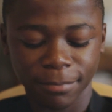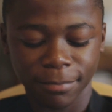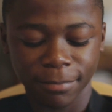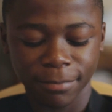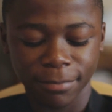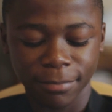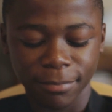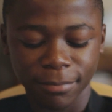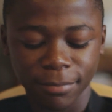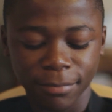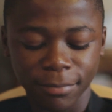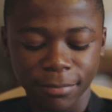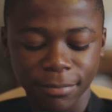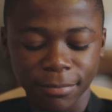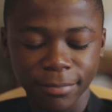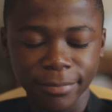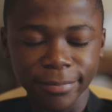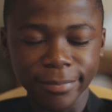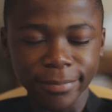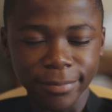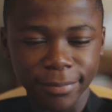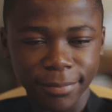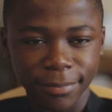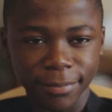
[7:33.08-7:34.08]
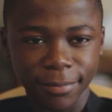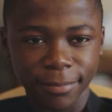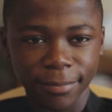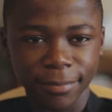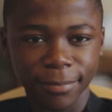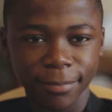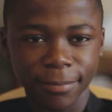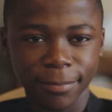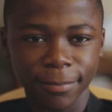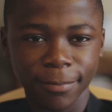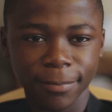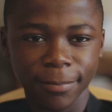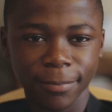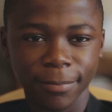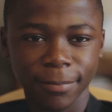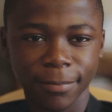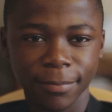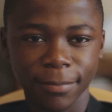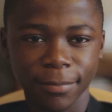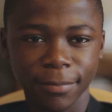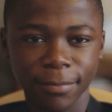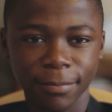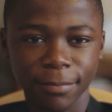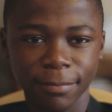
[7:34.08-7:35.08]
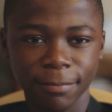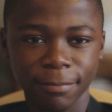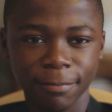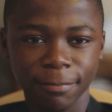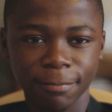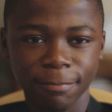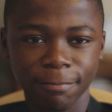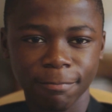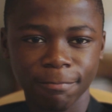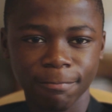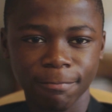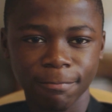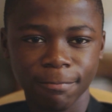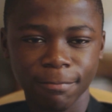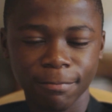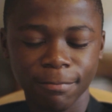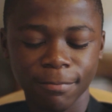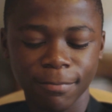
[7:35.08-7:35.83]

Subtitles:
(silence)